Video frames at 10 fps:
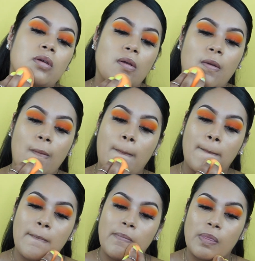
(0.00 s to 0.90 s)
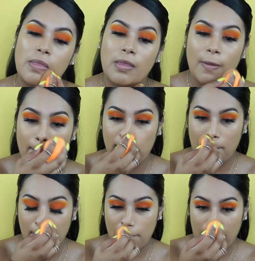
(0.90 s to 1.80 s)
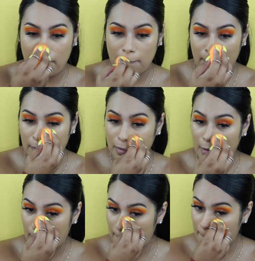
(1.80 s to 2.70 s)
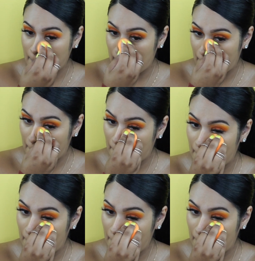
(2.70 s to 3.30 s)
And now guys, I'm going to go ahead and apply